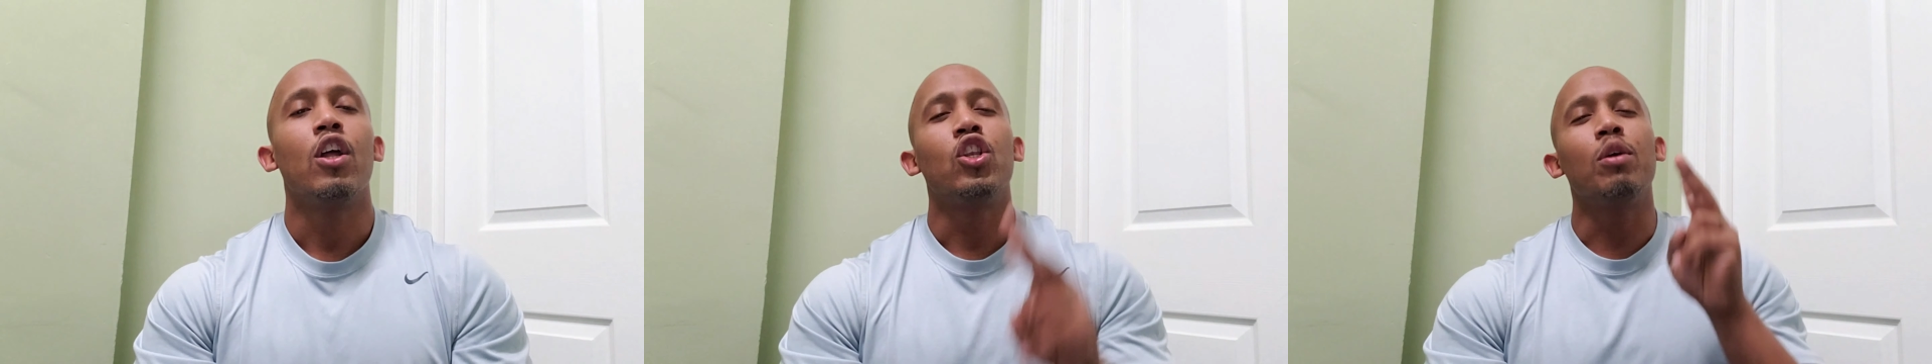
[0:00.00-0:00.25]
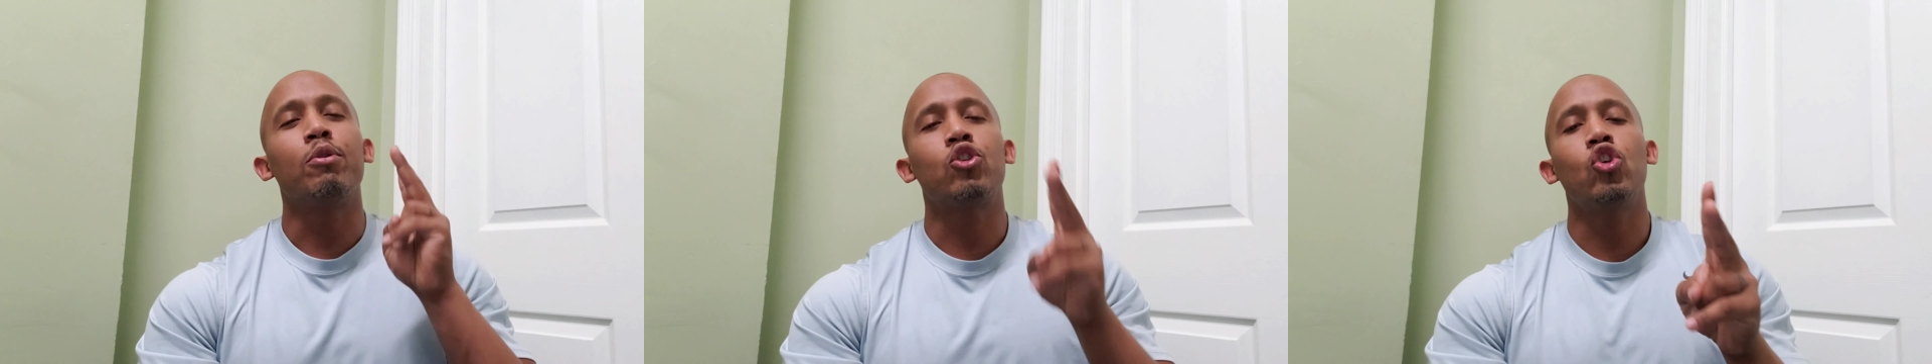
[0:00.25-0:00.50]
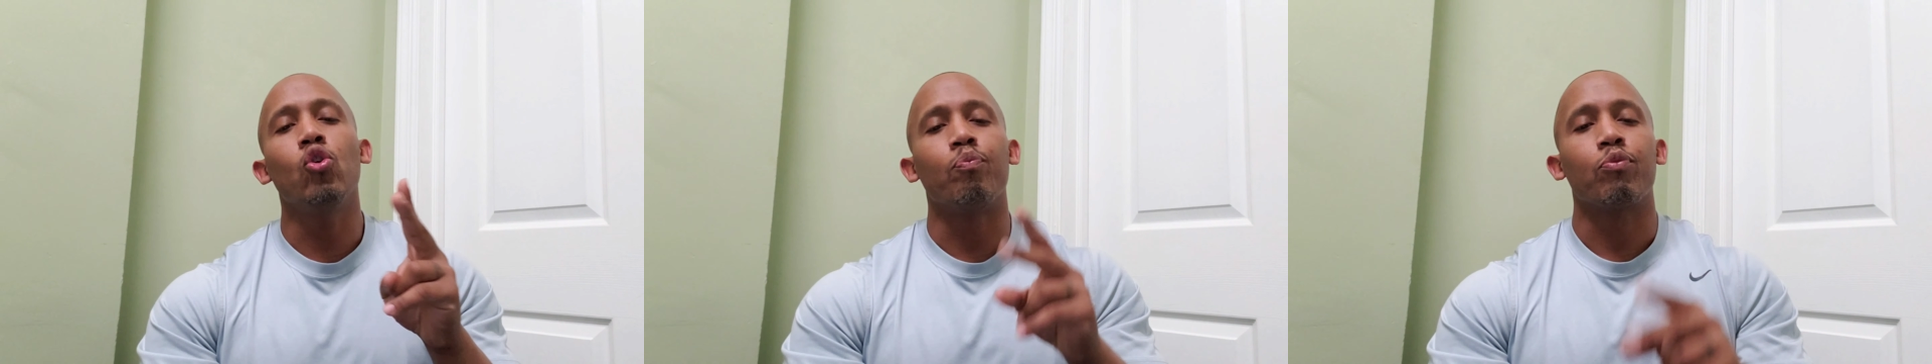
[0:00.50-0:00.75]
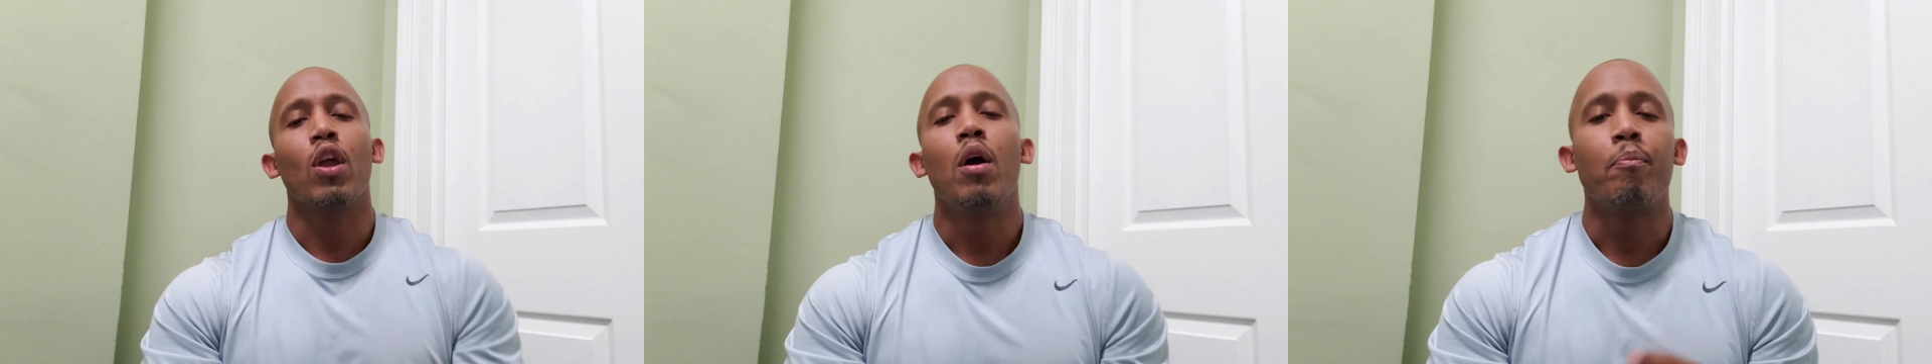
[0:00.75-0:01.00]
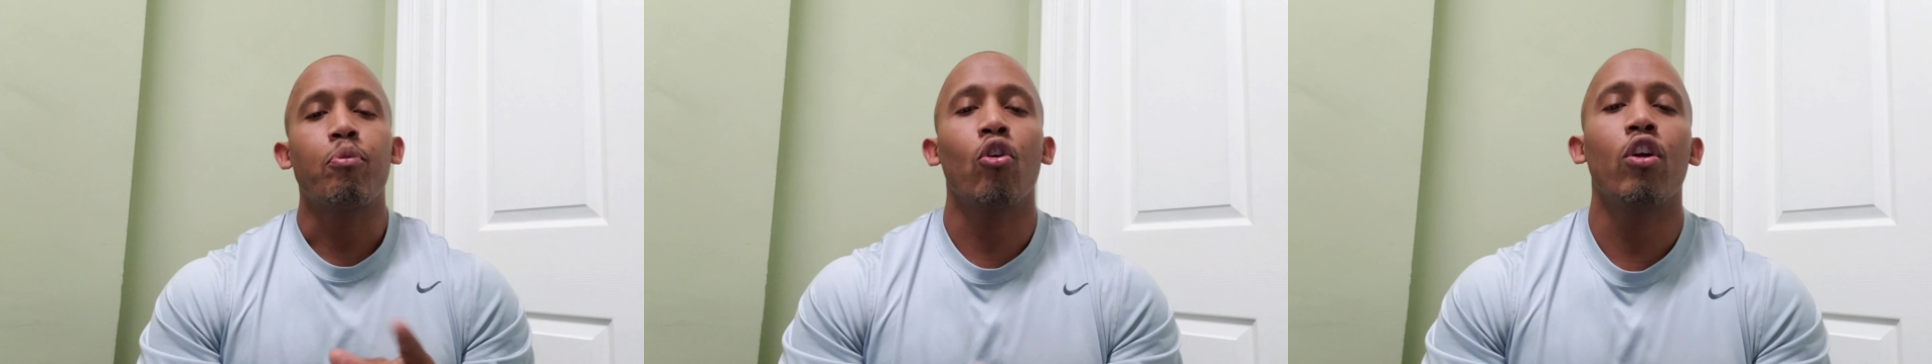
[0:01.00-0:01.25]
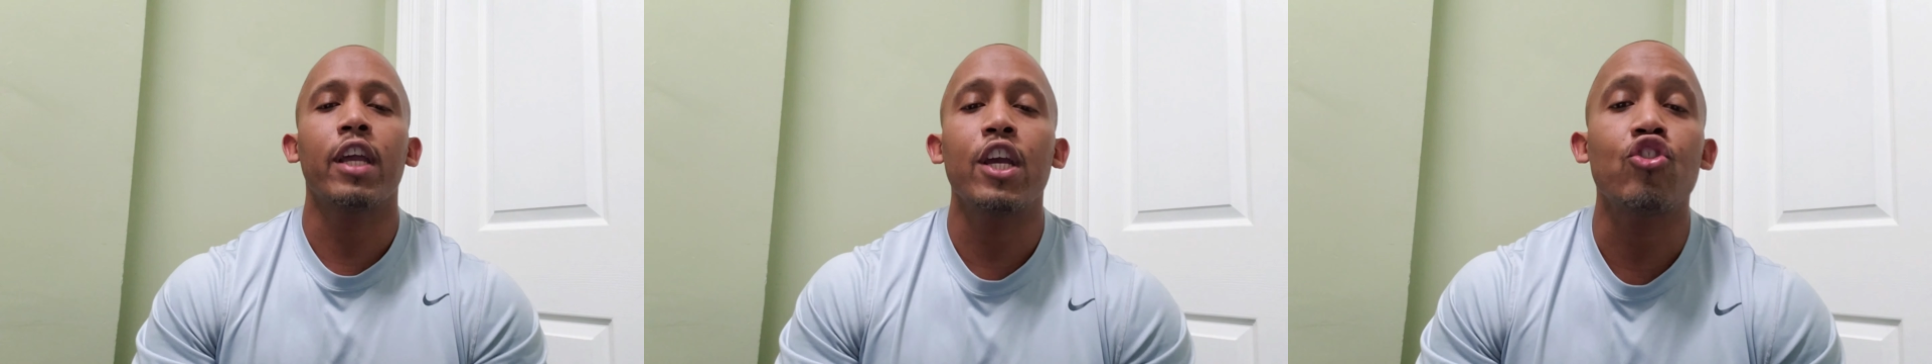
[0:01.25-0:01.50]
Number 2,
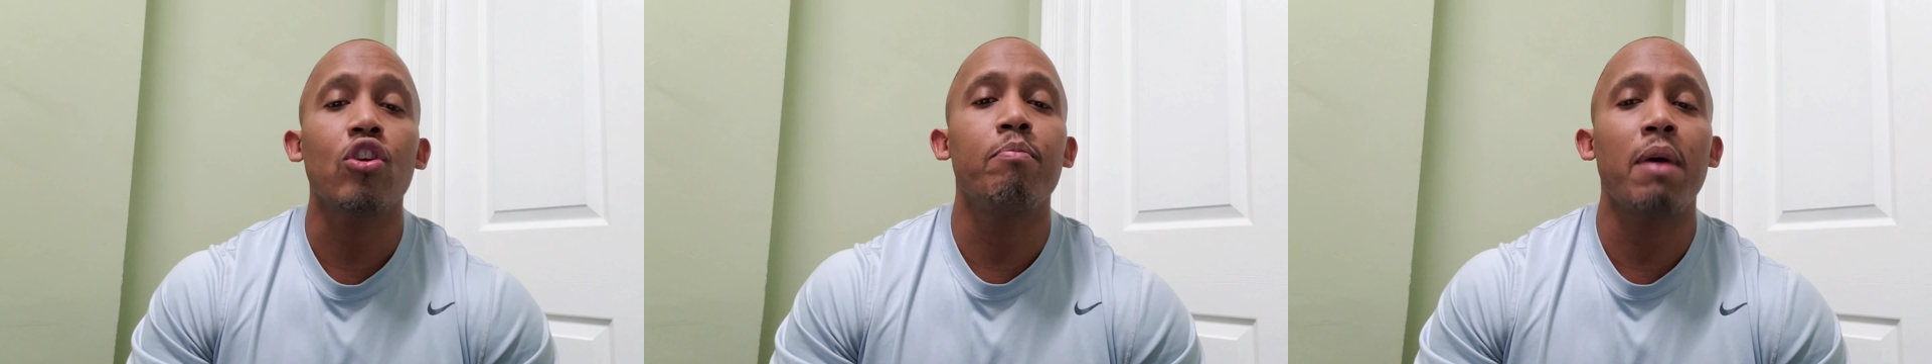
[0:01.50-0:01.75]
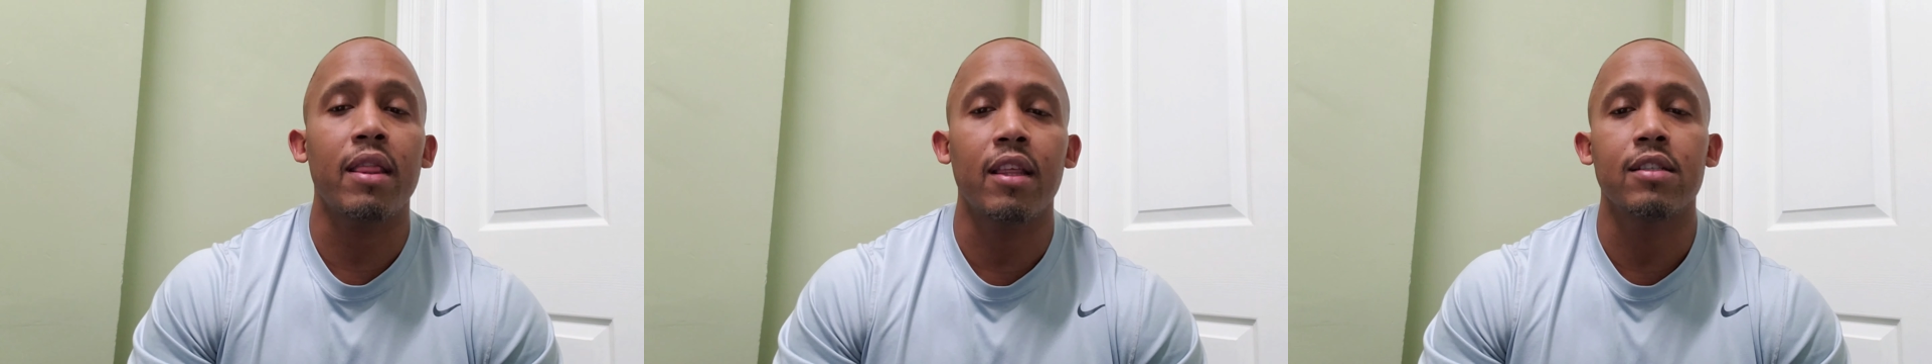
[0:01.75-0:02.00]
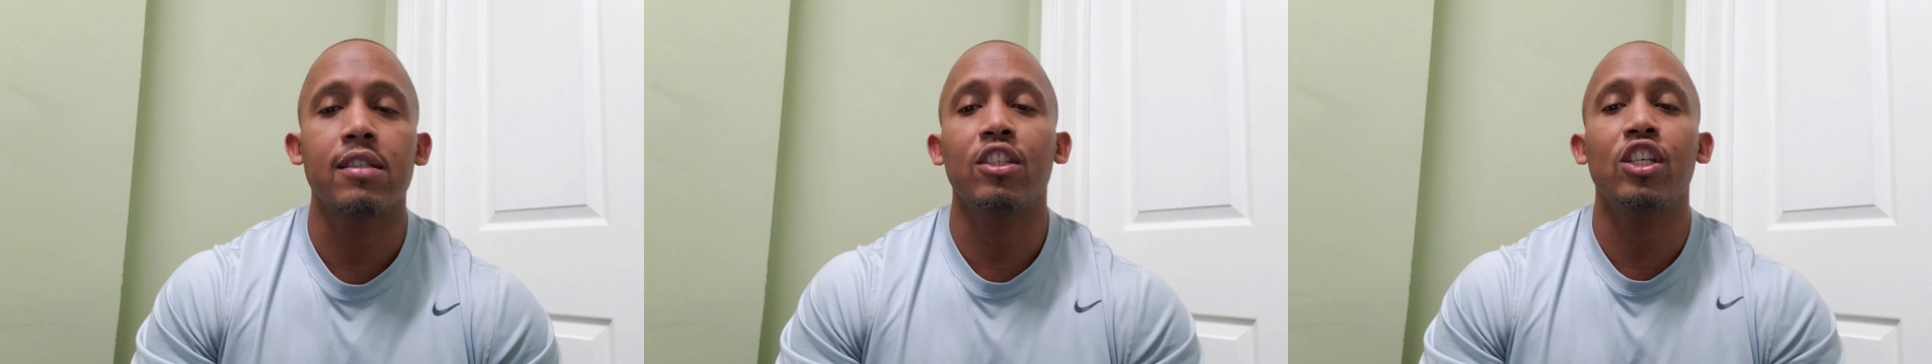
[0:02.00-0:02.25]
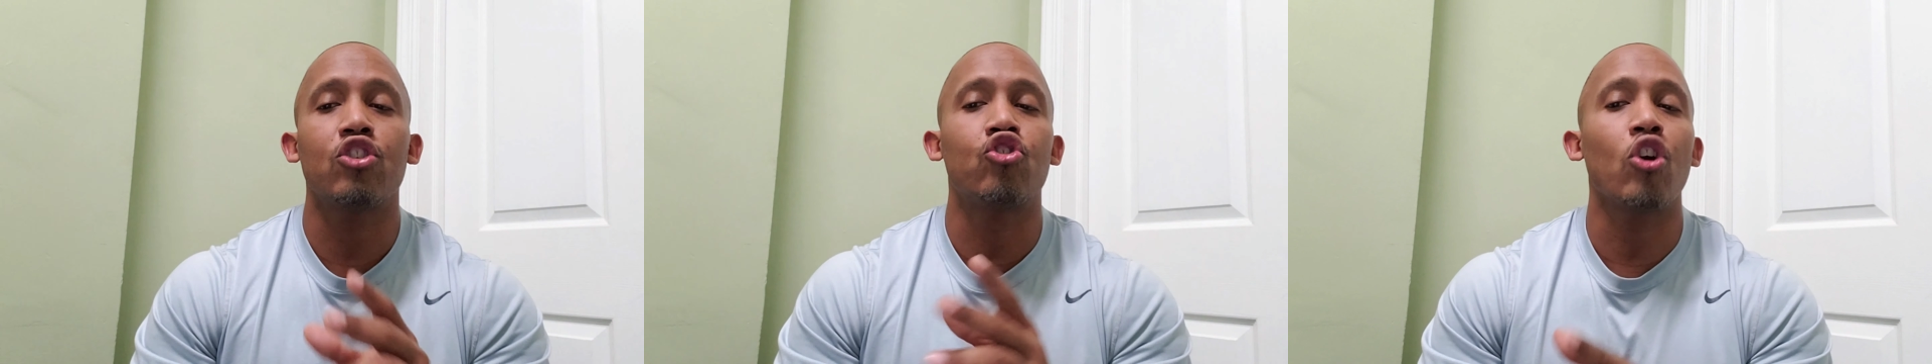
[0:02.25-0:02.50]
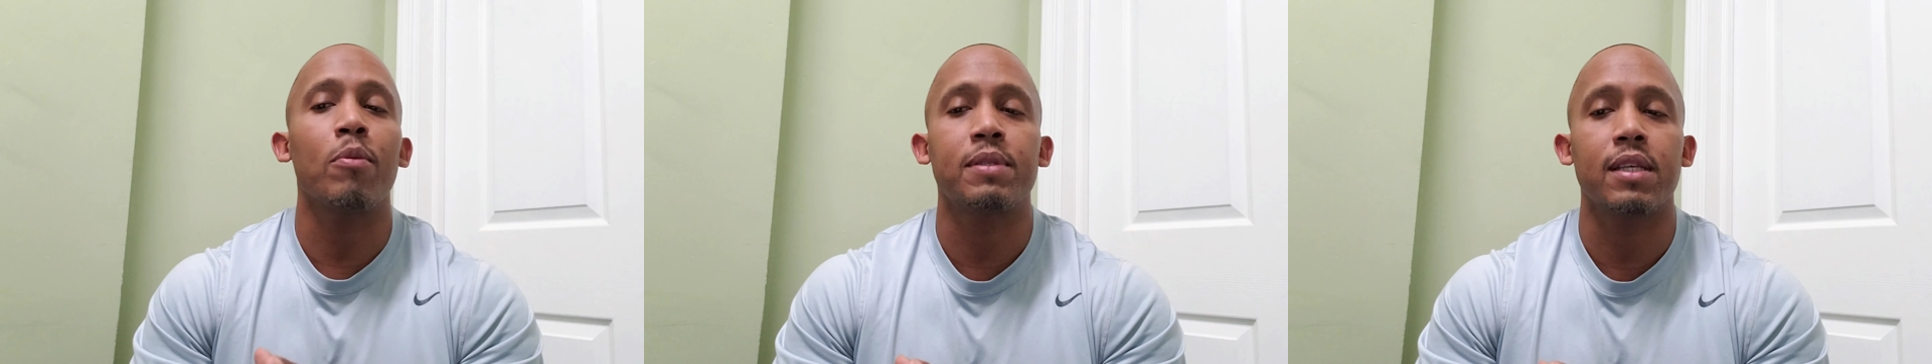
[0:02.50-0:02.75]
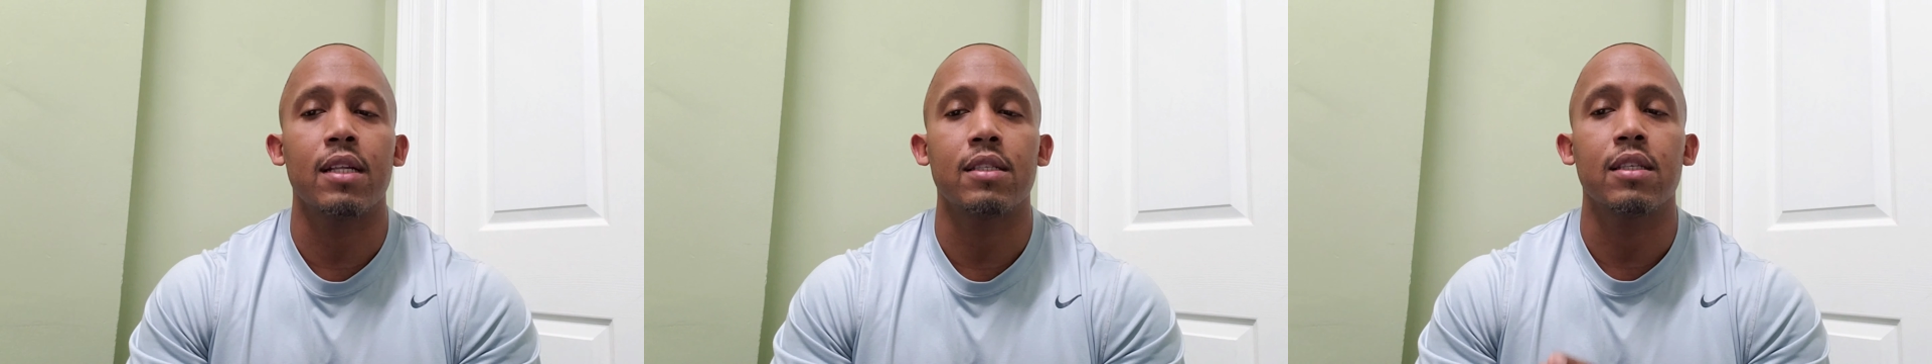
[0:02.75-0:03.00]
prolongation methods such as drop
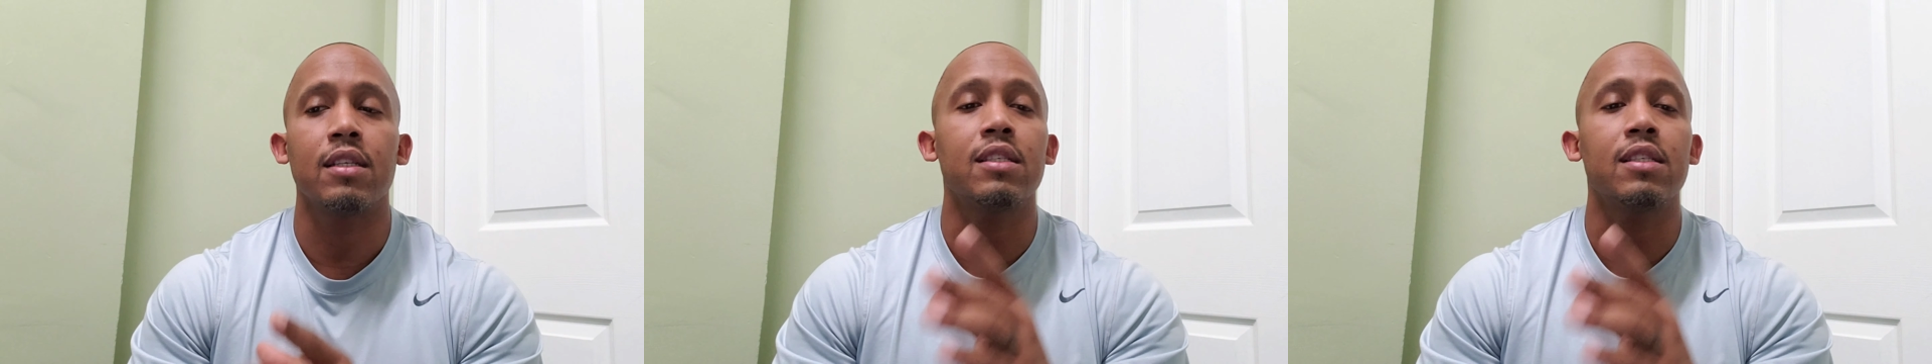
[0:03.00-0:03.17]
sets.